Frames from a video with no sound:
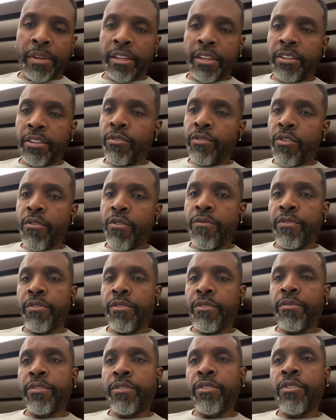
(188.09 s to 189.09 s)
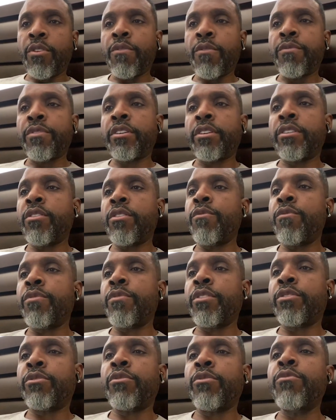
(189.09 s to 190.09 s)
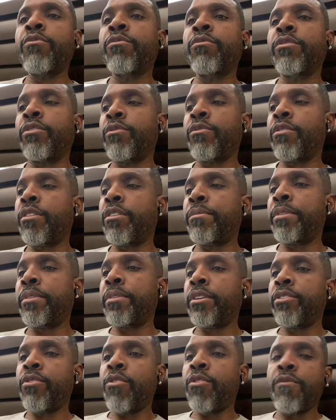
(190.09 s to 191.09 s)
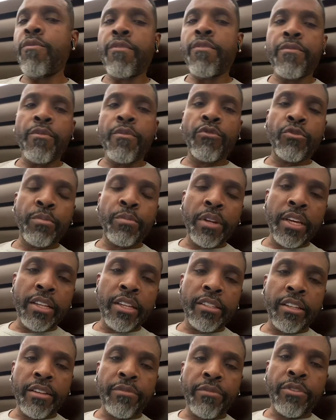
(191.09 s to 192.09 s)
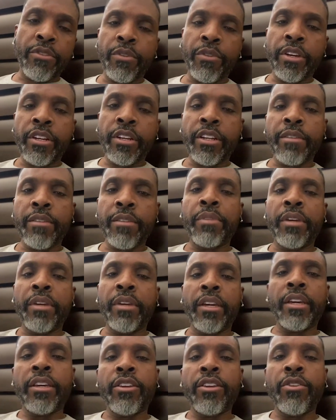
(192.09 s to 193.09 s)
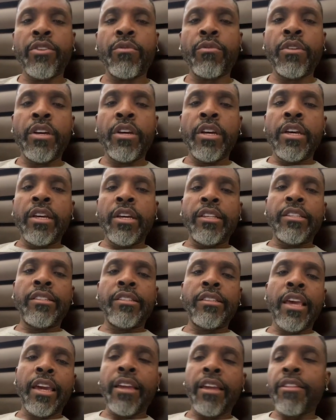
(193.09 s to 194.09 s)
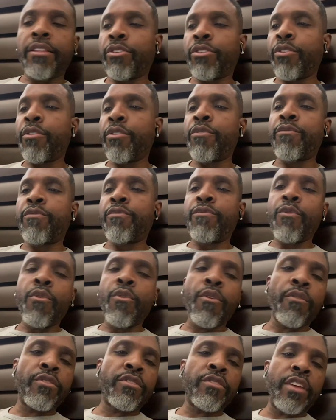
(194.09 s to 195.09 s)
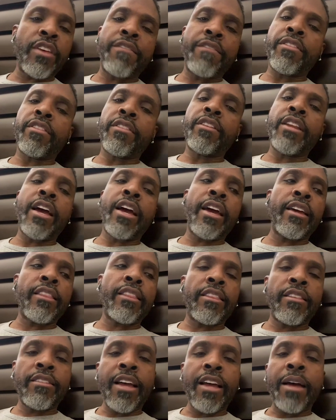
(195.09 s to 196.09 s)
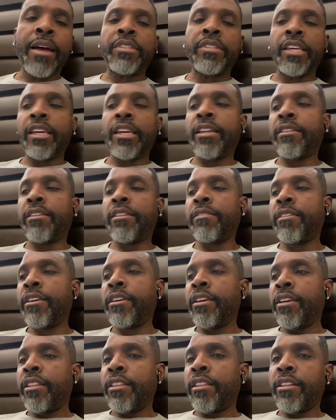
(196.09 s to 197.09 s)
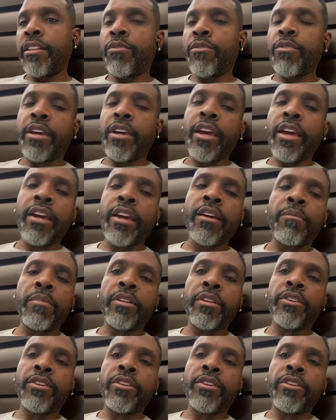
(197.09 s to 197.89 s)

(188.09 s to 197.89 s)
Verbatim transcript: I mean, you go for the go for the go for the throat know what I mean? You go for first place, and if you end up being, you know, second, third, fourth, seventh, ninth, top ten, then okay.